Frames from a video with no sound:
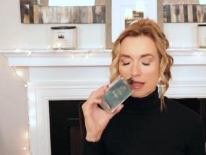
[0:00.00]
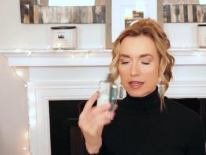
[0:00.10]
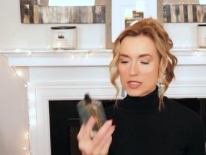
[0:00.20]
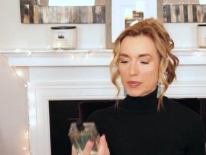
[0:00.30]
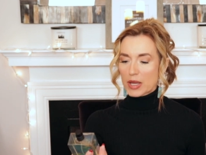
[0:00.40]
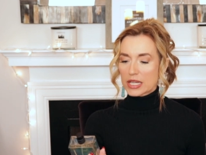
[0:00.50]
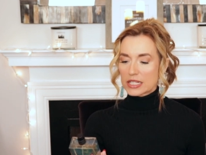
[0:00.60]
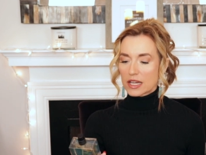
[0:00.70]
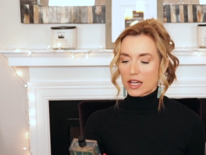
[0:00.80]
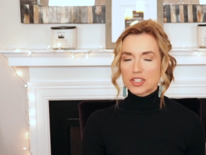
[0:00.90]
It's by
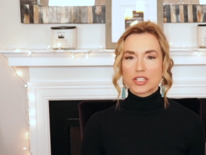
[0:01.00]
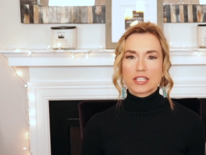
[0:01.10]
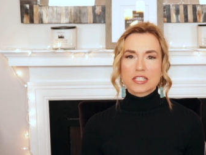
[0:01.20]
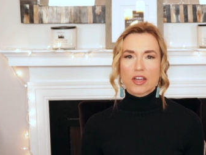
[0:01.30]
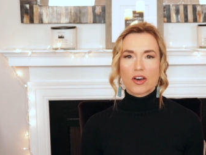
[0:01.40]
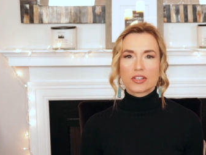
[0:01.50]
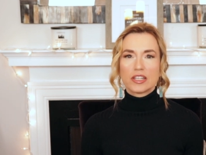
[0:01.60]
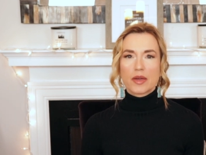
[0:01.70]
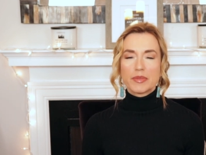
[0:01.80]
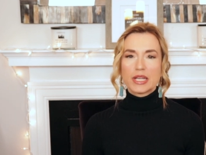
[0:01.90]
Ganache and it's called
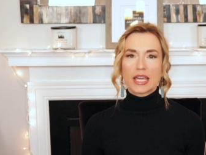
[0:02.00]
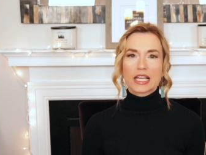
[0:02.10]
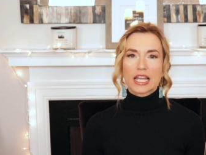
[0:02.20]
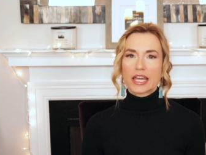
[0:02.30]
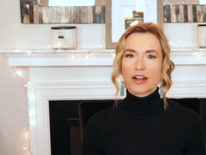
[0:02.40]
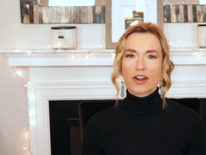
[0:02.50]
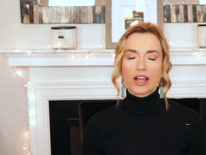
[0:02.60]
Lemon Eclair.